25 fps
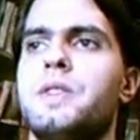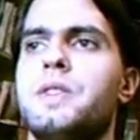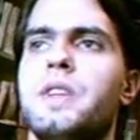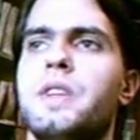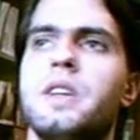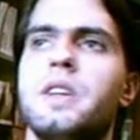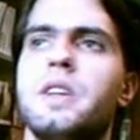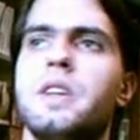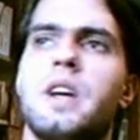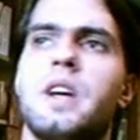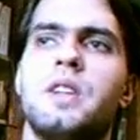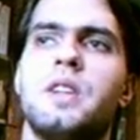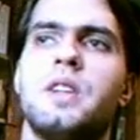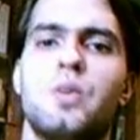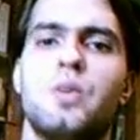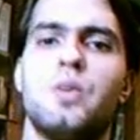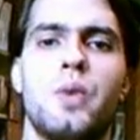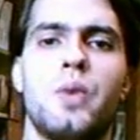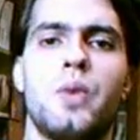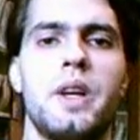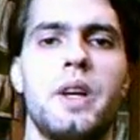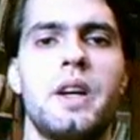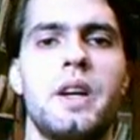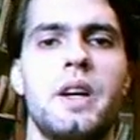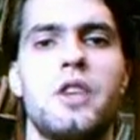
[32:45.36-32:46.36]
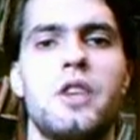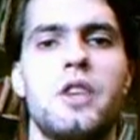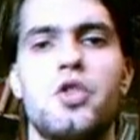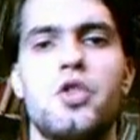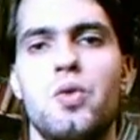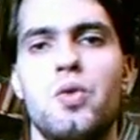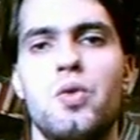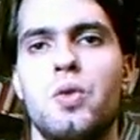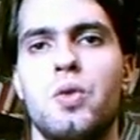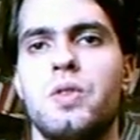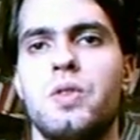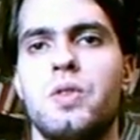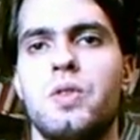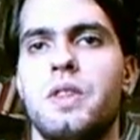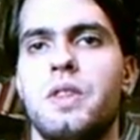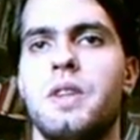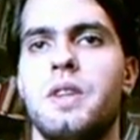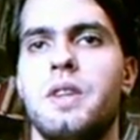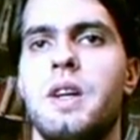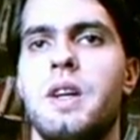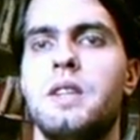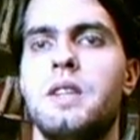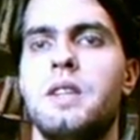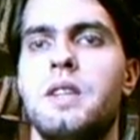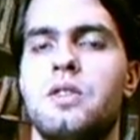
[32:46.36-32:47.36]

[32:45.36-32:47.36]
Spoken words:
we think and we are sure that